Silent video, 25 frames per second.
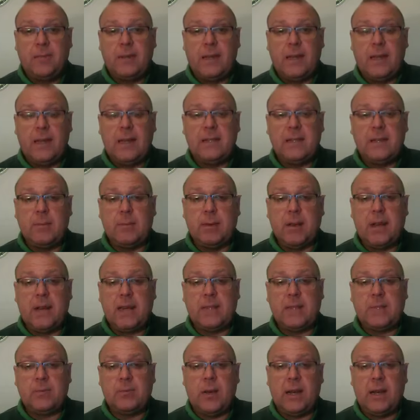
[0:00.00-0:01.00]
He's the
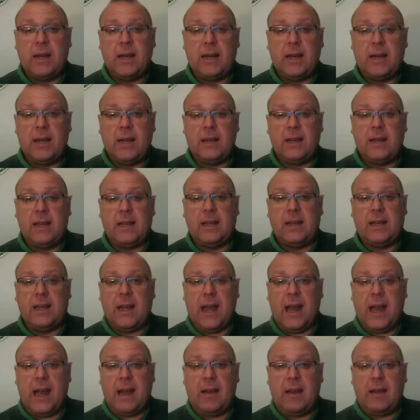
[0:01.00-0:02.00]
place where
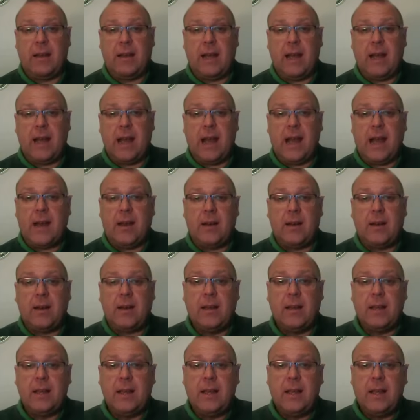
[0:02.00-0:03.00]
our
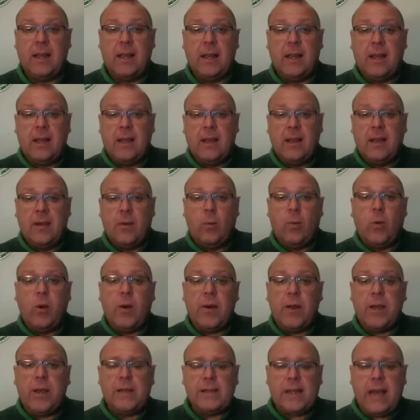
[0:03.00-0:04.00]

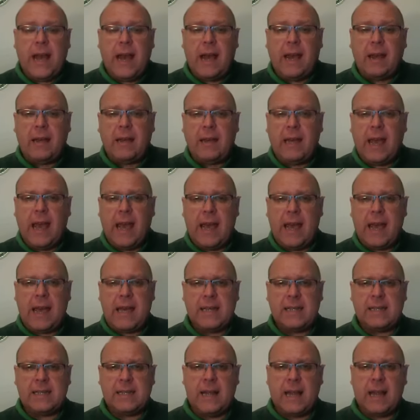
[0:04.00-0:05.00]
worries, our
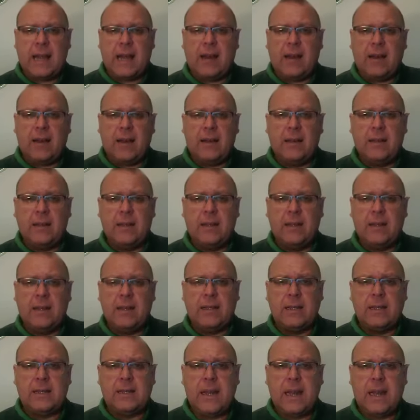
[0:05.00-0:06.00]
cares, our
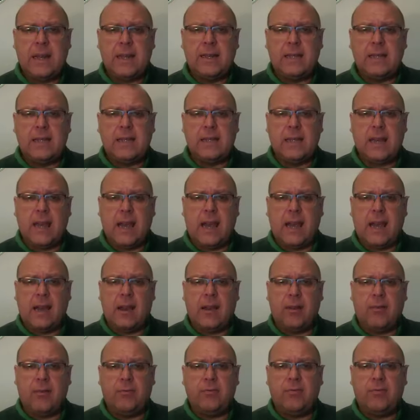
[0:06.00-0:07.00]
sins,
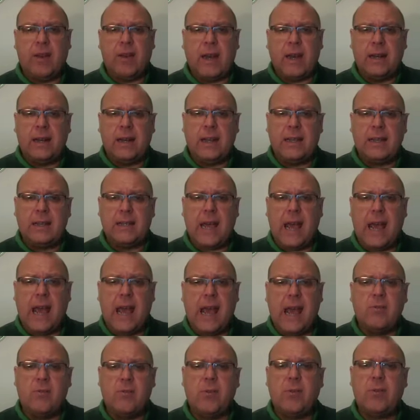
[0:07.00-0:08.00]
failings,
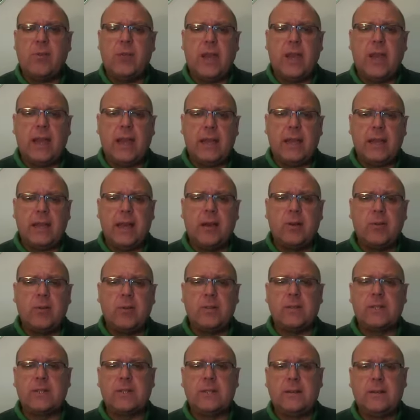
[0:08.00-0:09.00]
everything
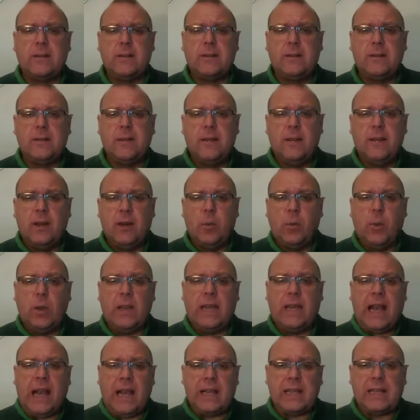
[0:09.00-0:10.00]
goes. We
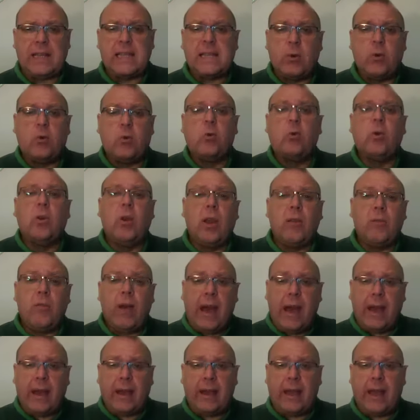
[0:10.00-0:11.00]
cast all of
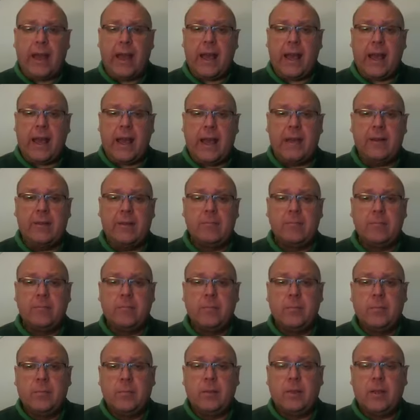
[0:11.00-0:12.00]
our care
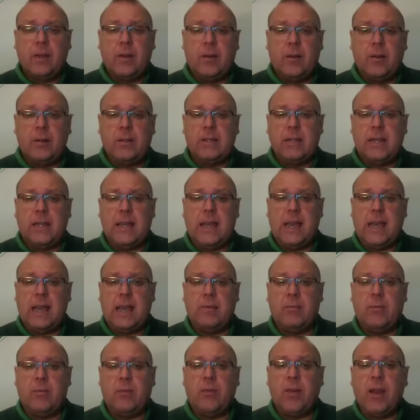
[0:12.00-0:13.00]
onto
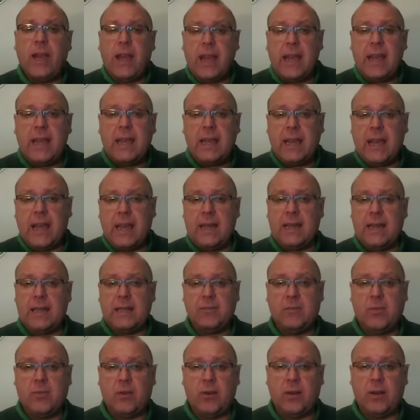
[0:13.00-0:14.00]
him, for he cares
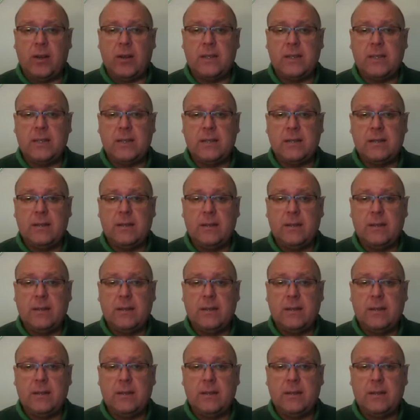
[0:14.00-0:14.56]
for us.